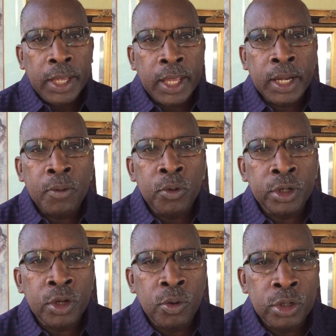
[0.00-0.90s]
and I
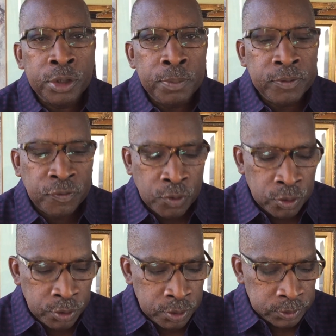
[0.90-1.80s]
want to go a little bit
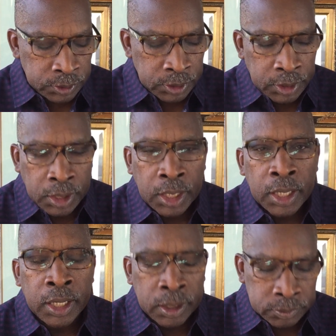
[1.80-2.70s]
further
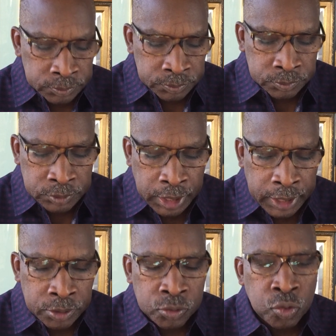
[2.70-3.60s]

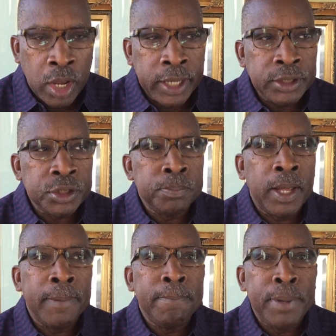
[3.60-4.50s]
and try to
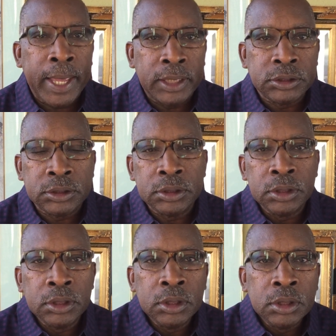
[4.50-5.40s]
my best
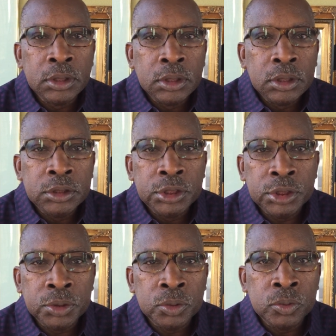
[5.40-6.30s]

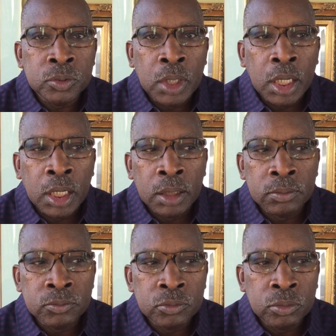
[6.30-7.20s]

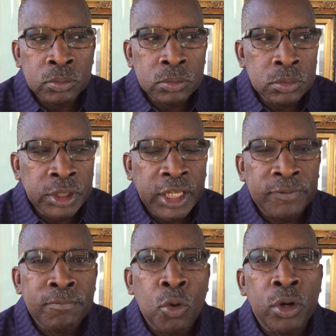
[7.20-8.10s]
to
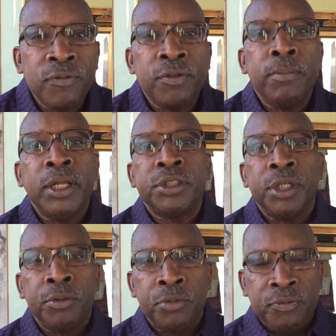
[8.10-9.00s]
give more
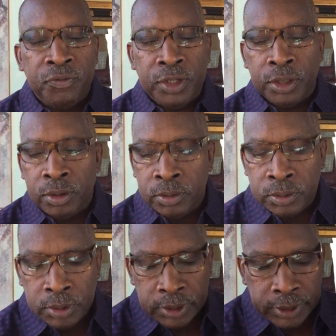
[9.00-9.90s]
information and
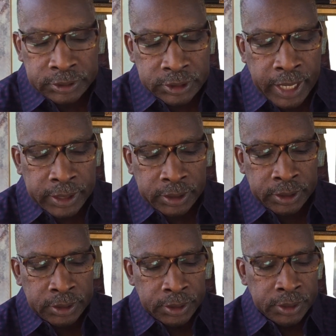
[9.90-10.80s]
reveal
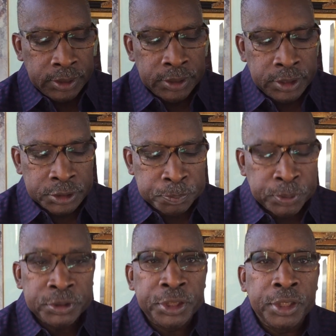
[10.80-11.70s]
exactly this
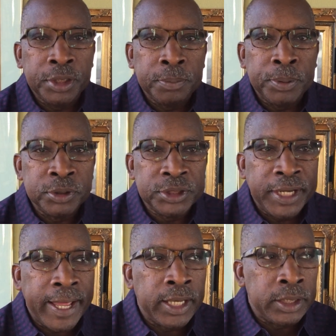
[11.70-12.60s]
particular
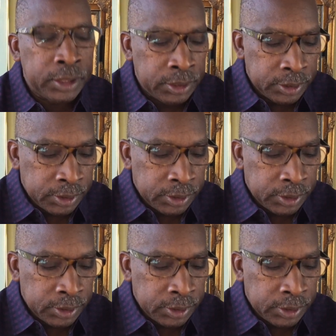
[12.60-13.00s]
personality.